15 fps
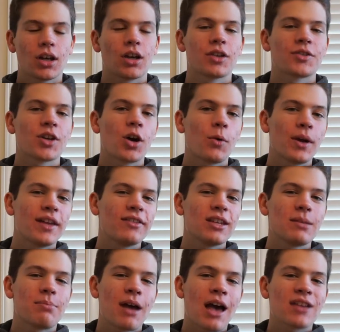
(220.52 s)
So in
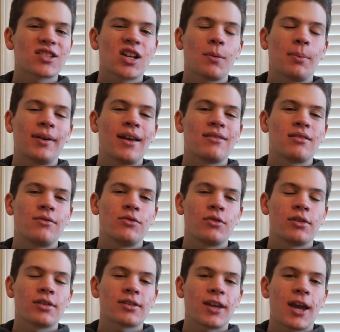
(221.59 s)
the past couple days of using
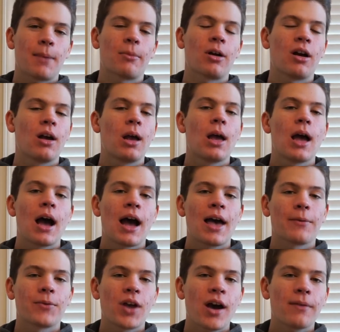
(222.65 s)
this camera, I
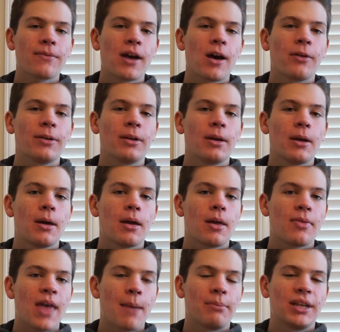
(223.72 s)
have not found
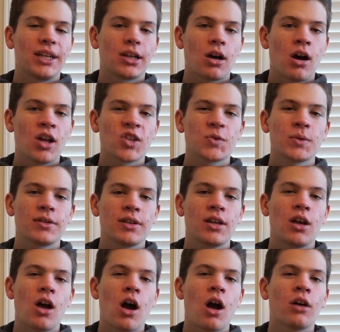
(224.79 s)
that many cons with
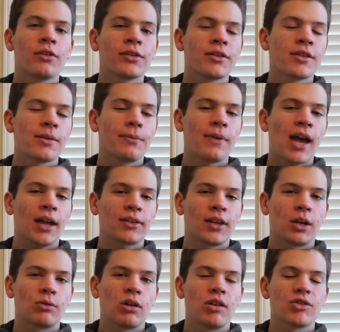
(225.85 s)
it, other than the fact that
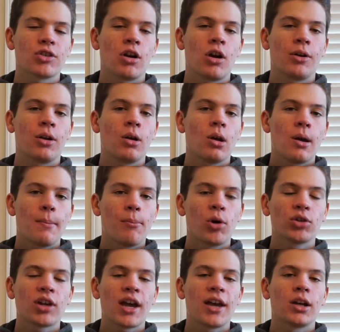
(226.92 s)
it runs on
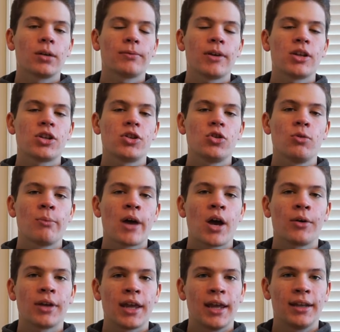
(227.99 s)
multi-interface shoe
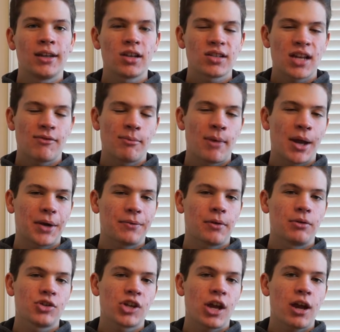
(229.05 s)
mount and doesn't have a
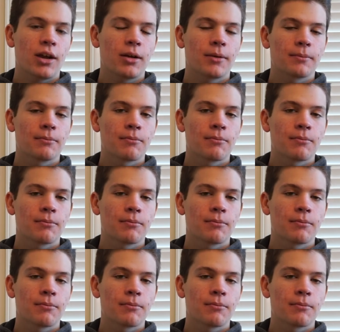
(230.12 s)
microphone jack.